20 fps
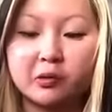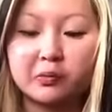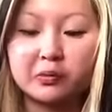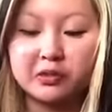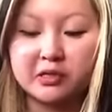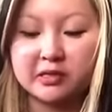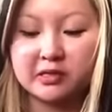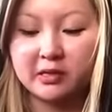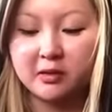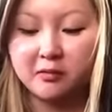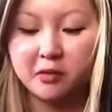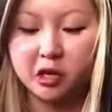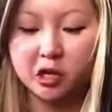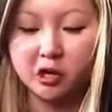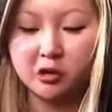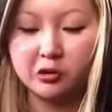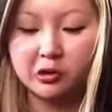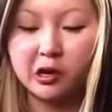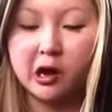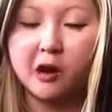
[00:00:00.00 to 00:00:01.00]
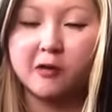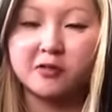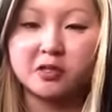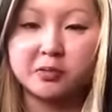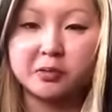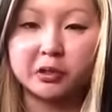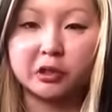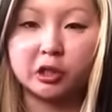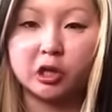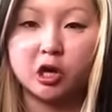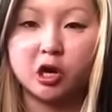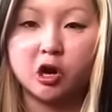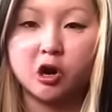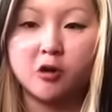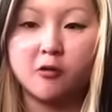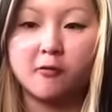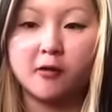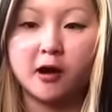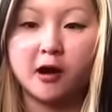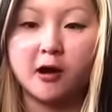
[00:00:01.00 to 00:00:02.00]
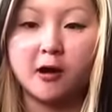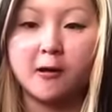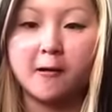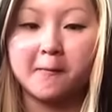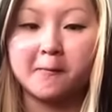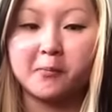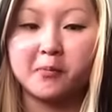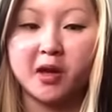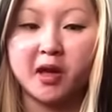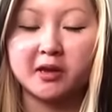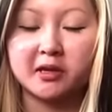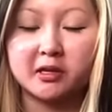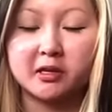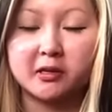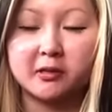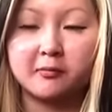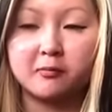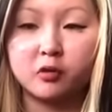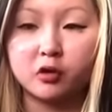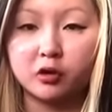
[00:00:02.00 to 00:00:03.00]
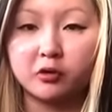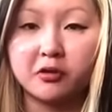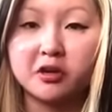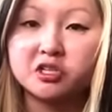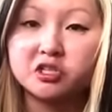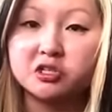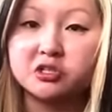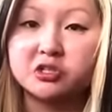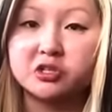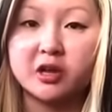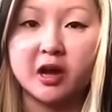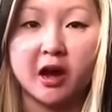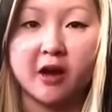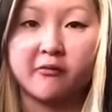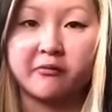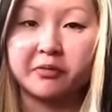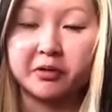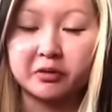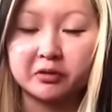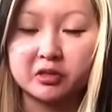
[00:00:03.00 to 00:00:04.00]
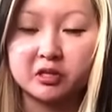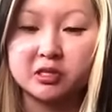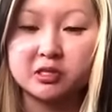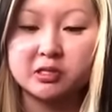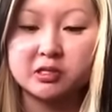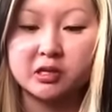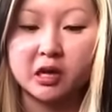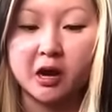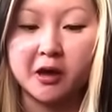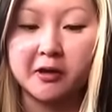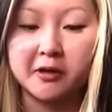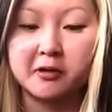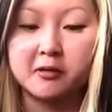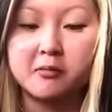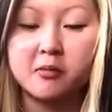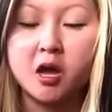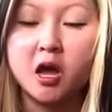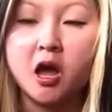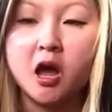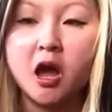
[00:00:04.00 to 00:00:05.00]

Please let me know in the comments below any more questions you have about this item.